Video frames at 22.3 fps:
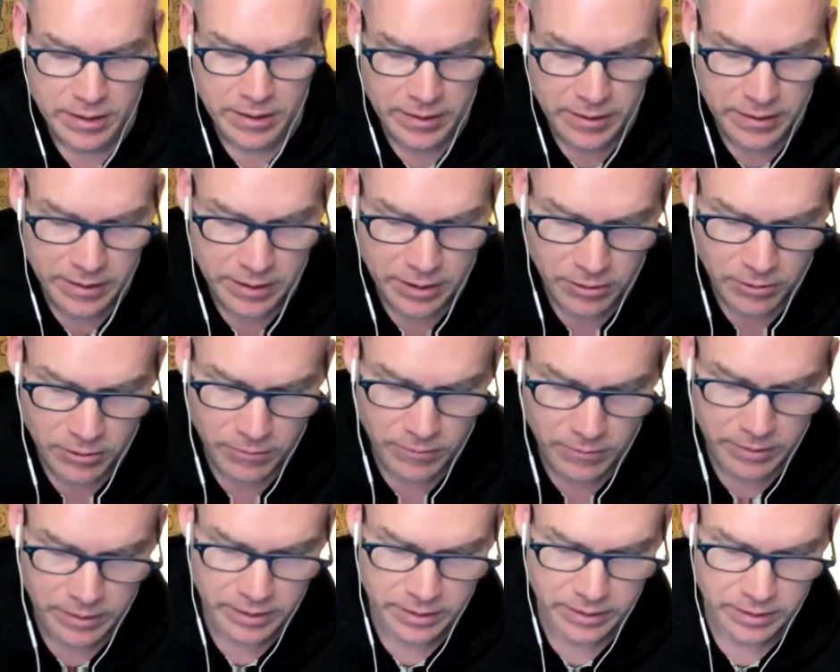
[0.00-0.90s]
Now,
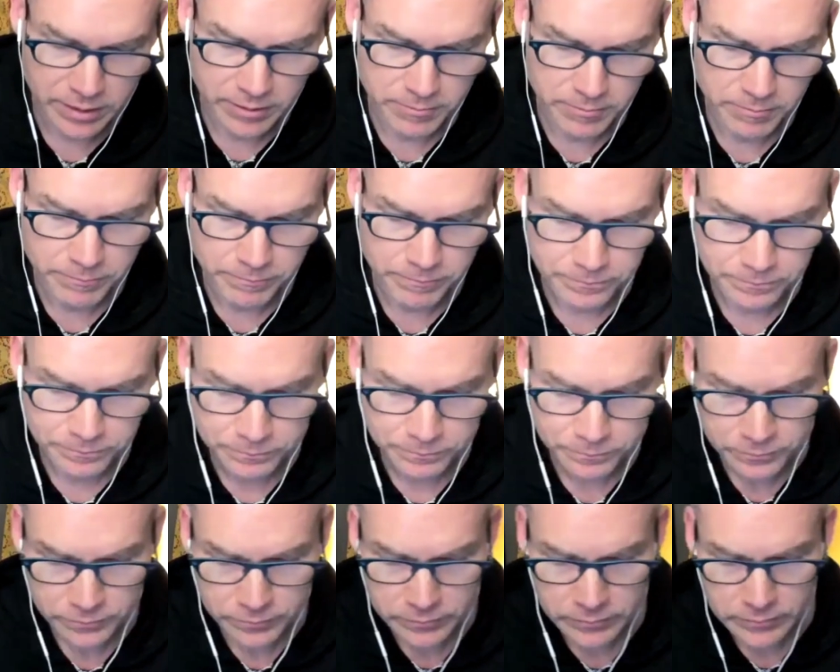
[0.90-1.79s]
um,
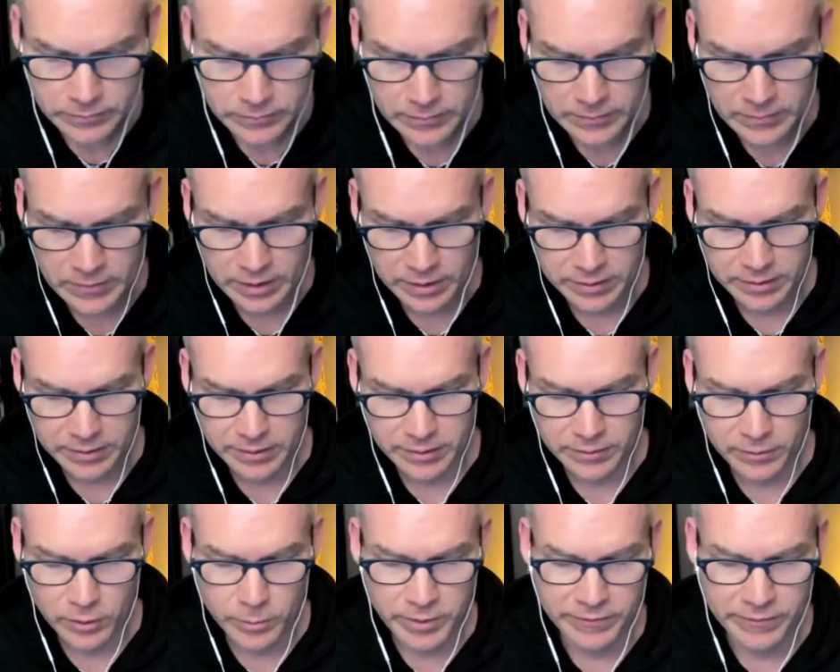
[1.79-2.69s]

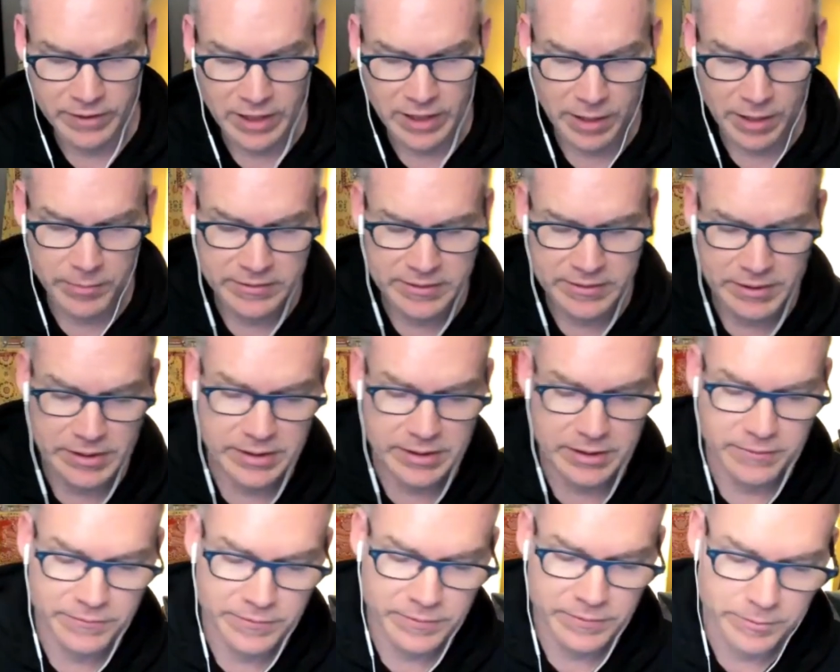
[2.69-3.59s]
a little bit of commentary
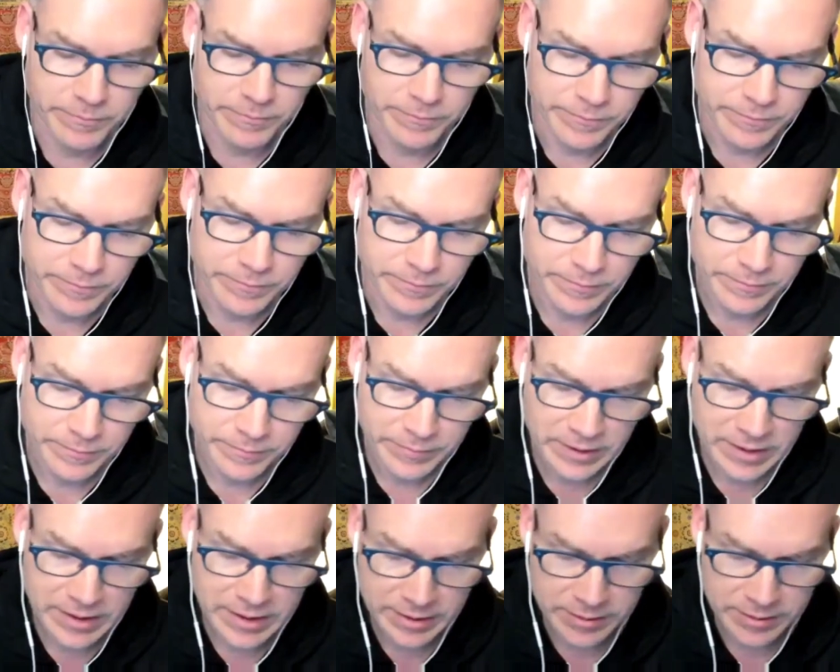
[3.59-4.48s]
here from
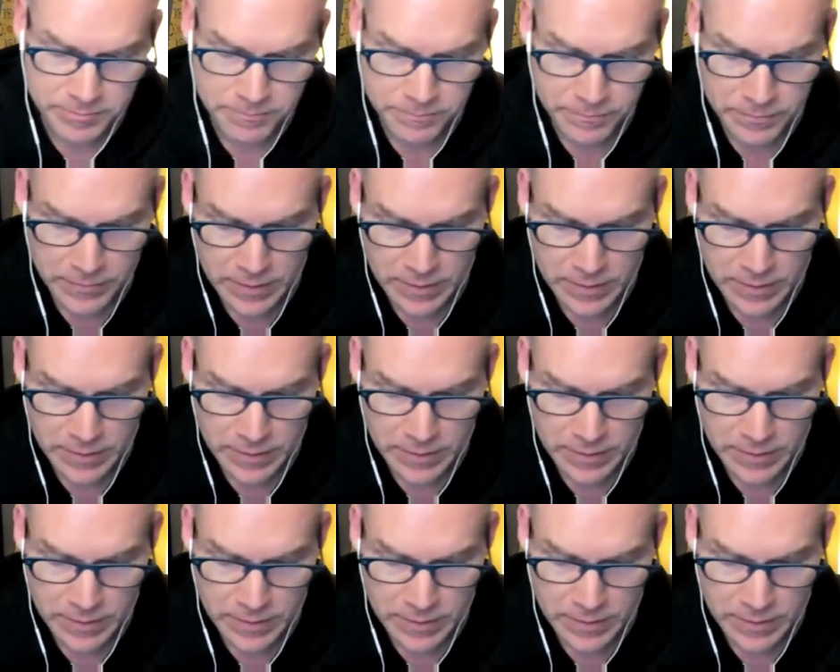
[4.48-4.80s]
Ken.